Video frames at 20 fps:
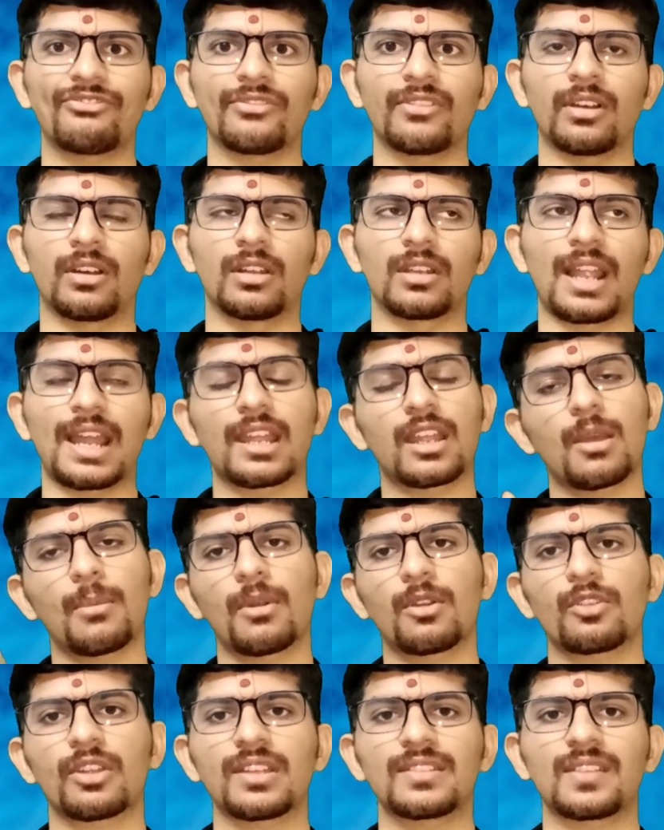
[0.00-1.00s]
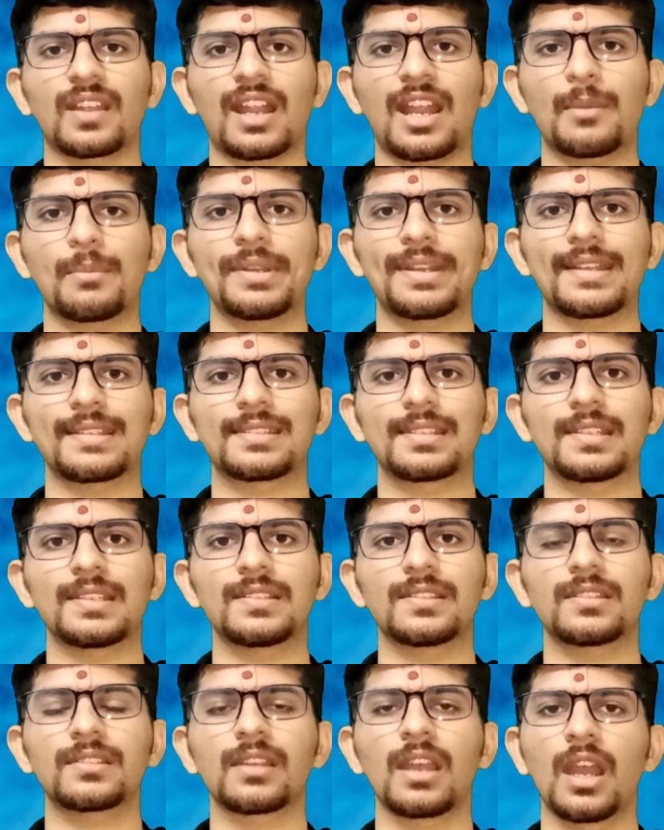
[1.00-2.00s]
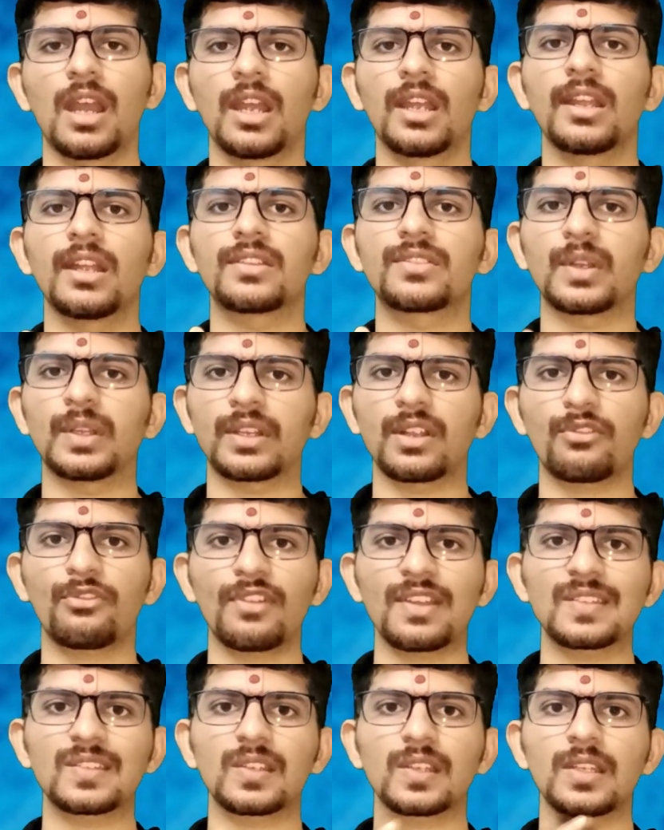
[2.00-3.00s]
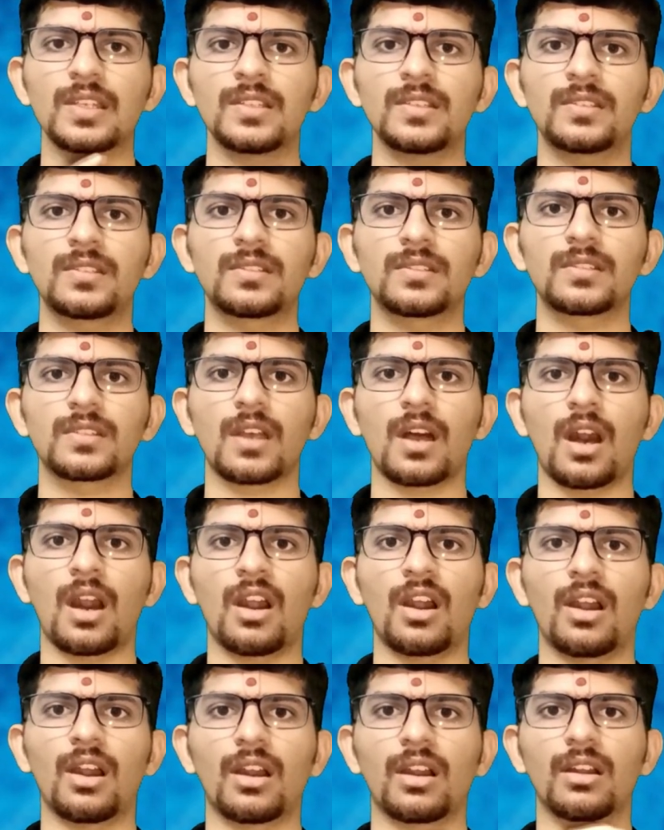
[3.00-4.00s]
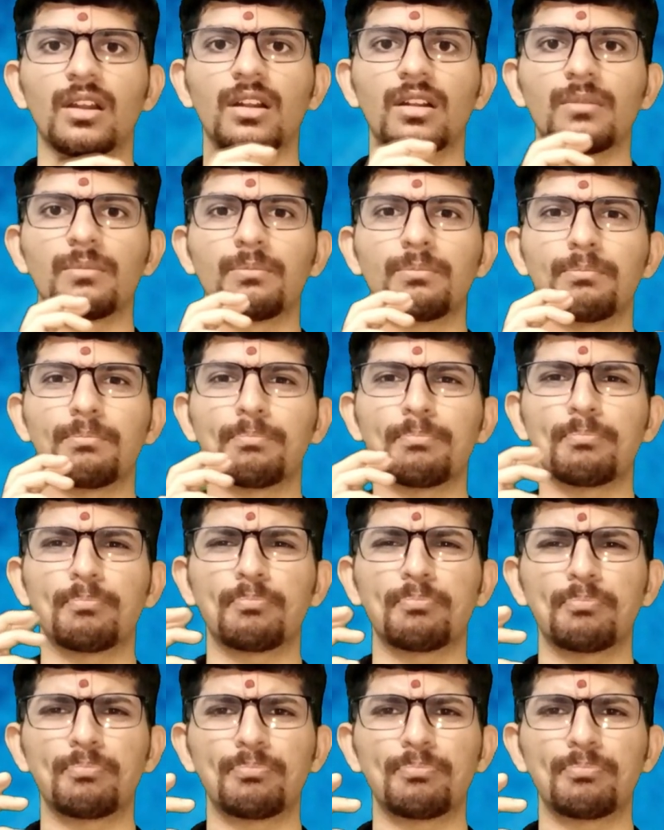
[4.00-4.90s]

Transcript: uh, like about ace academy test series is its interface is um,